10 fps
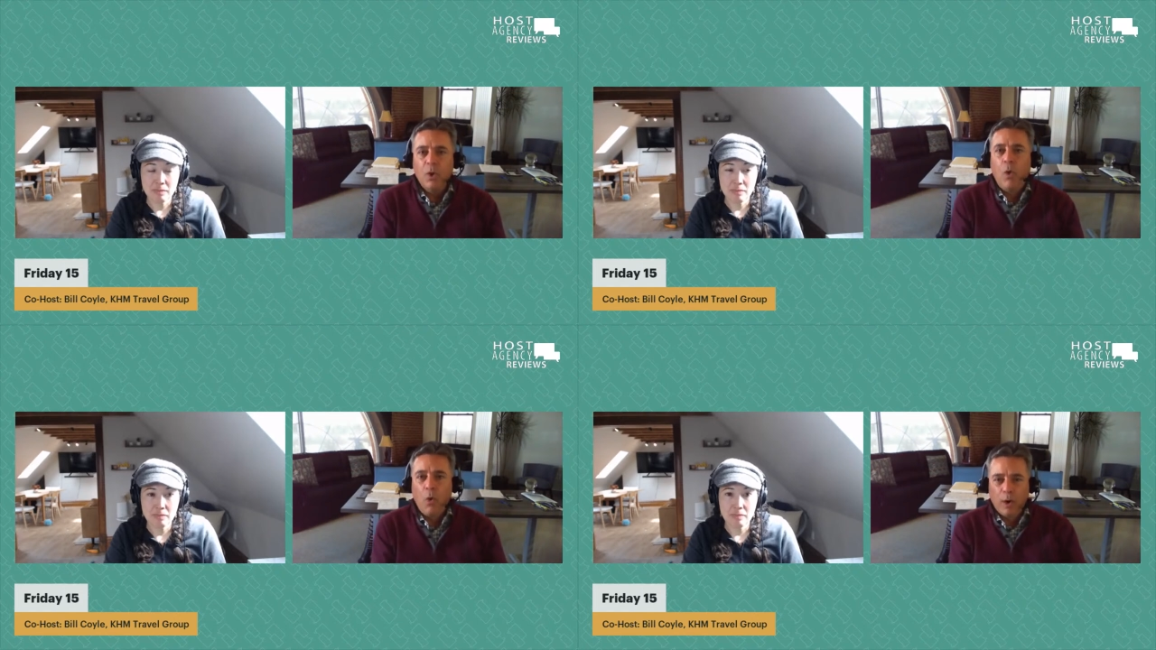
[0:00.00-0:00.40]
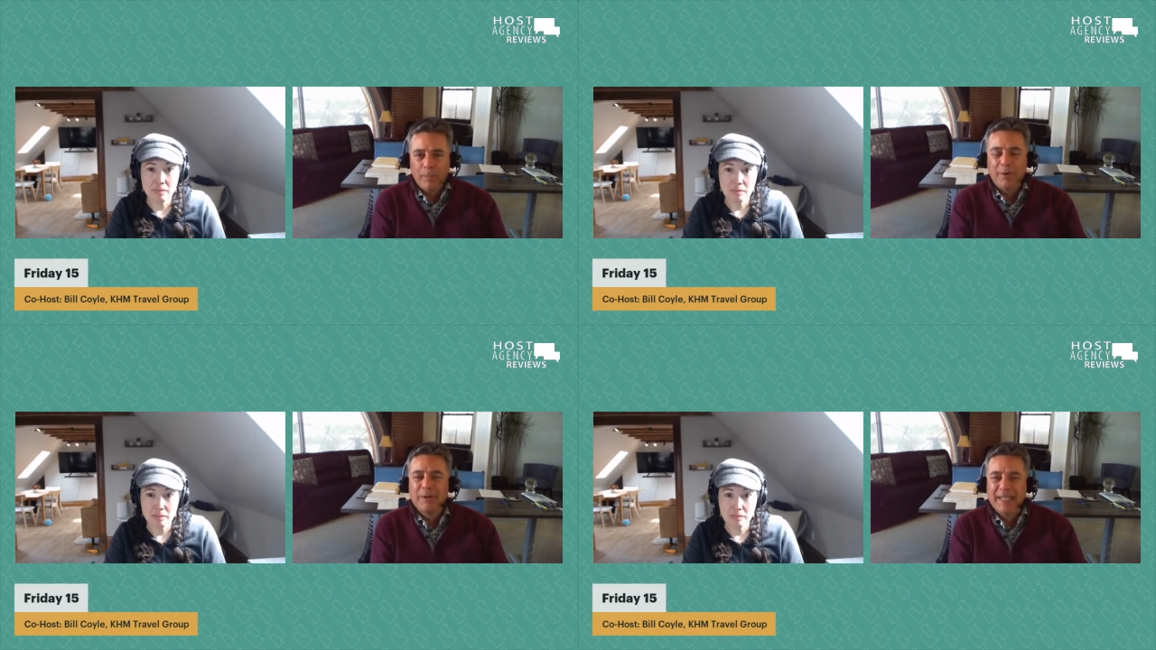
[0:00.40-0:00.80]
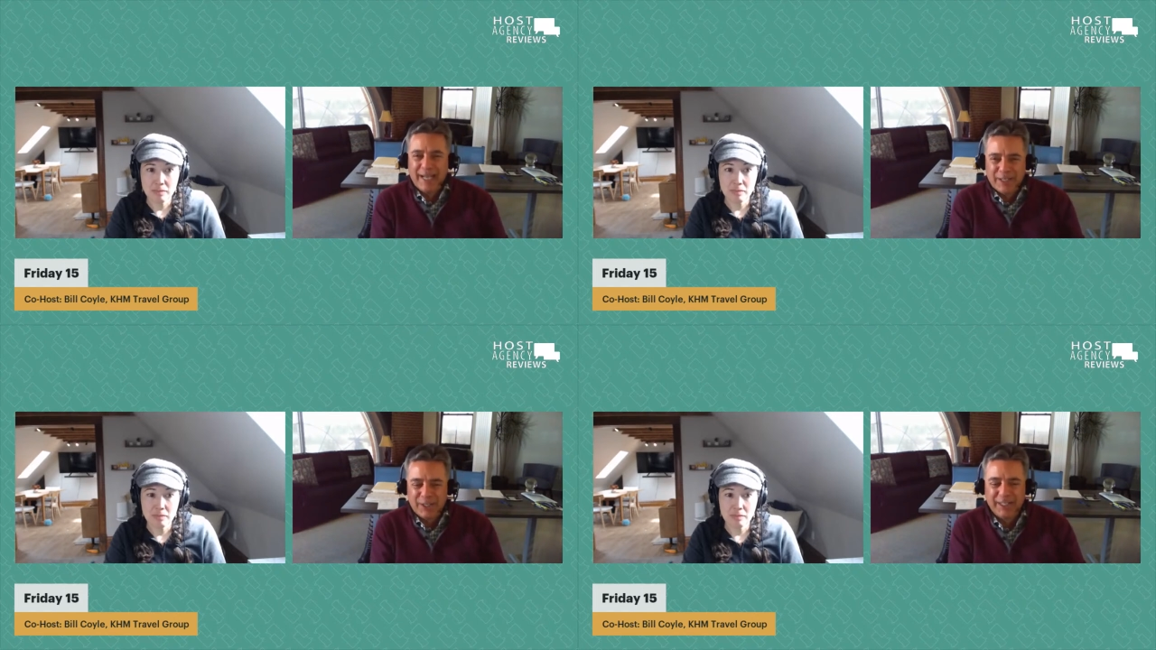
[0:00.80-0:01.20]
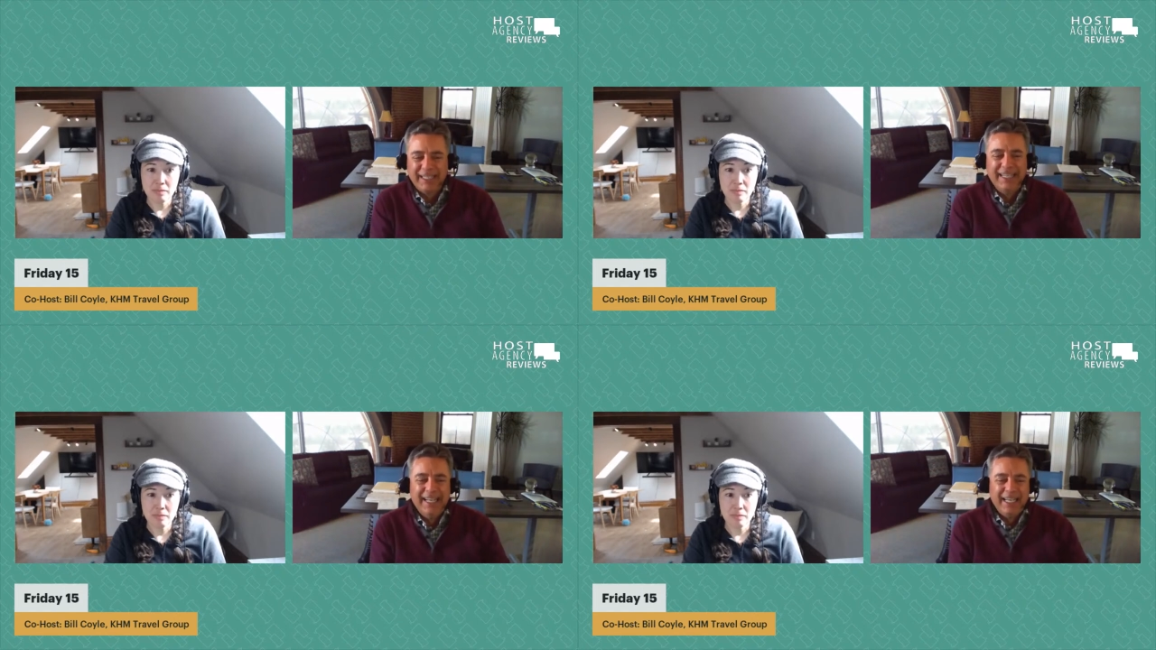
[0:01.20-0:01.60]
Speaker 1: or
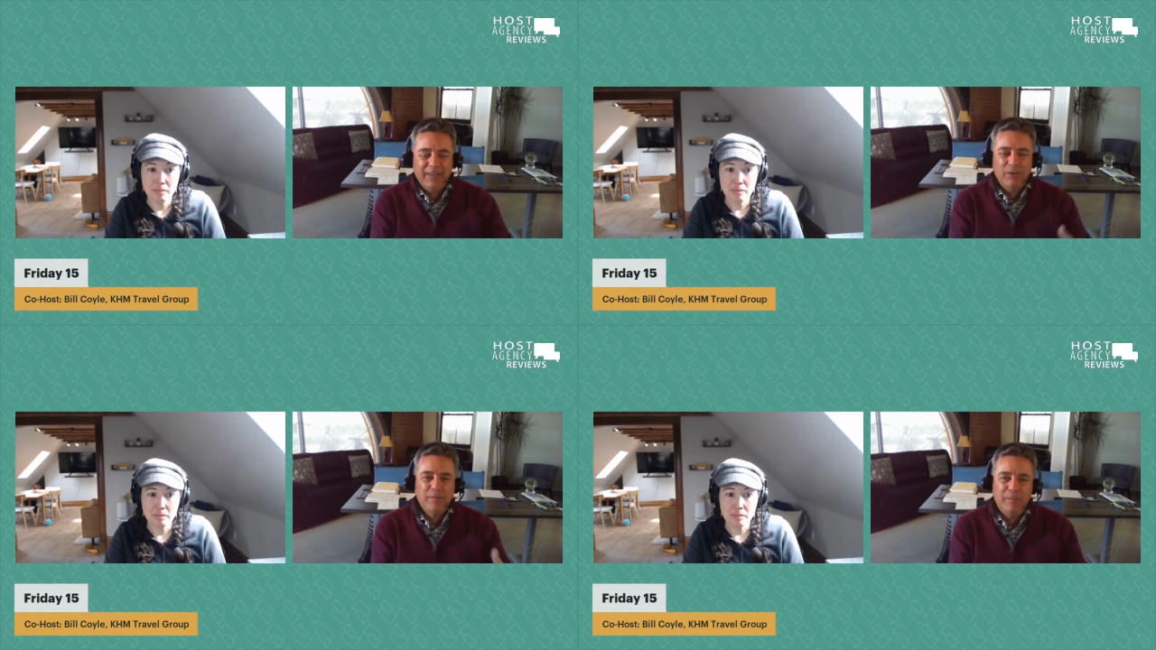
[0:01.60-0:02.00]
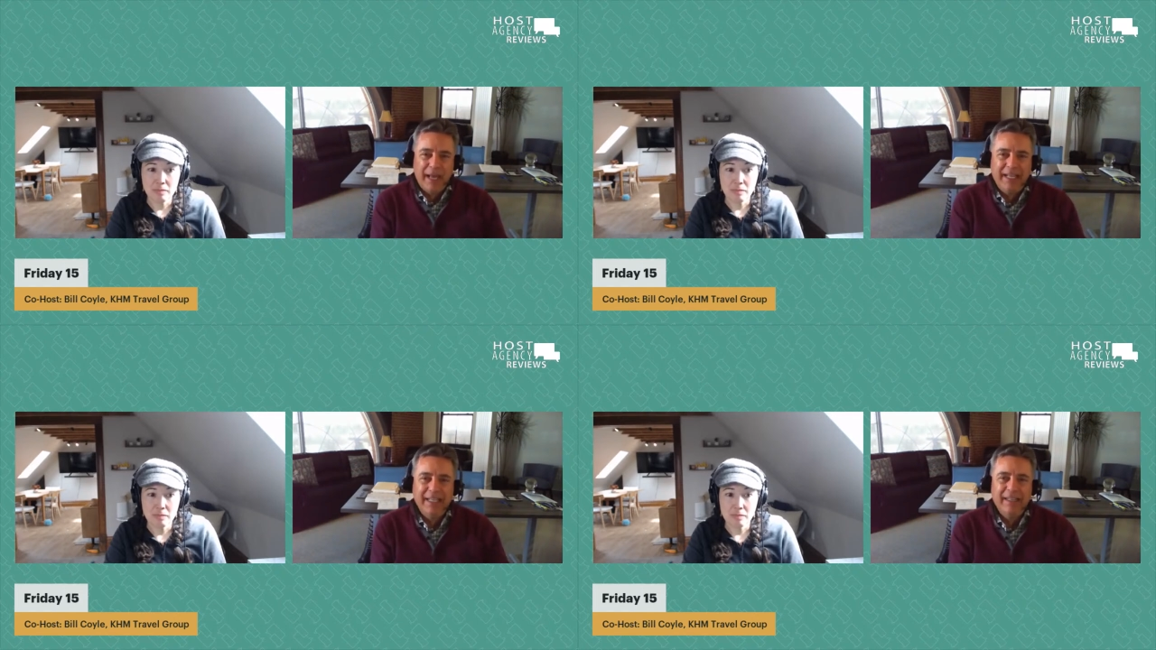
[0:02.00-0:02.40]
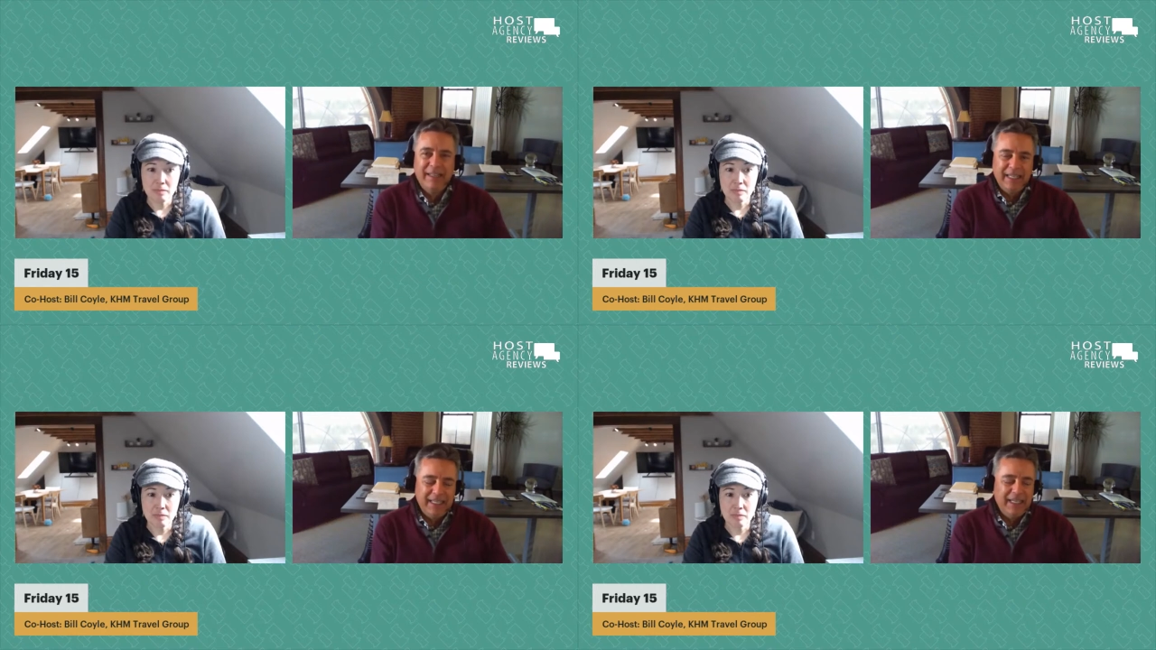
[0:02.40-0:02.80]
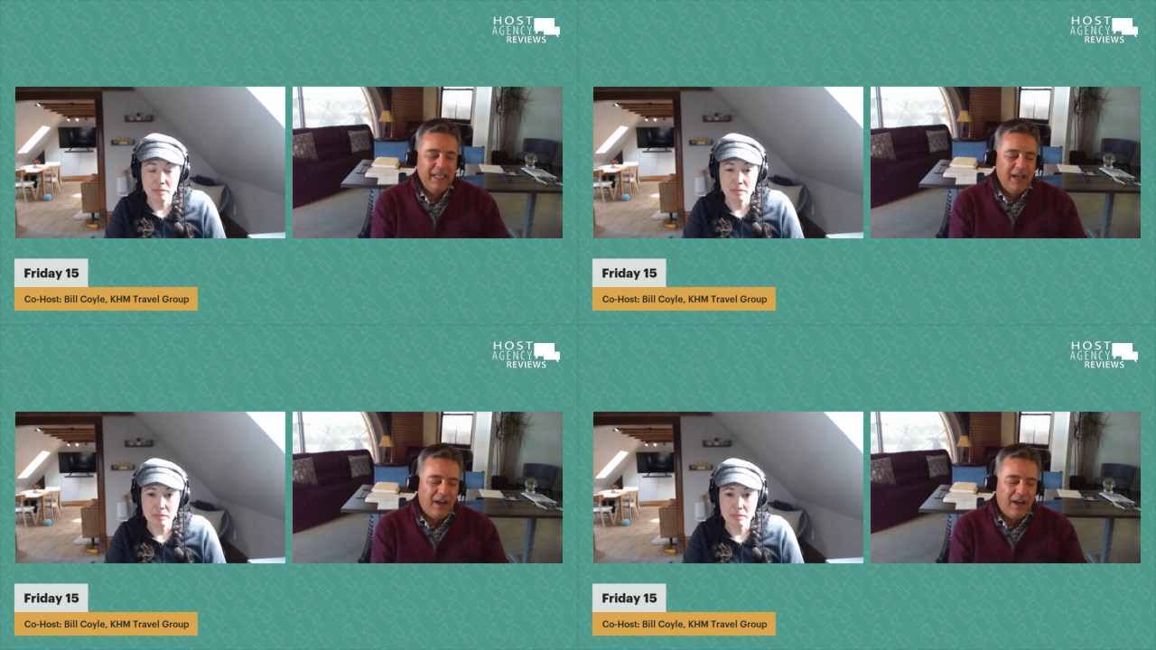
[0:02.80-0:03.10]
potentially if you've been the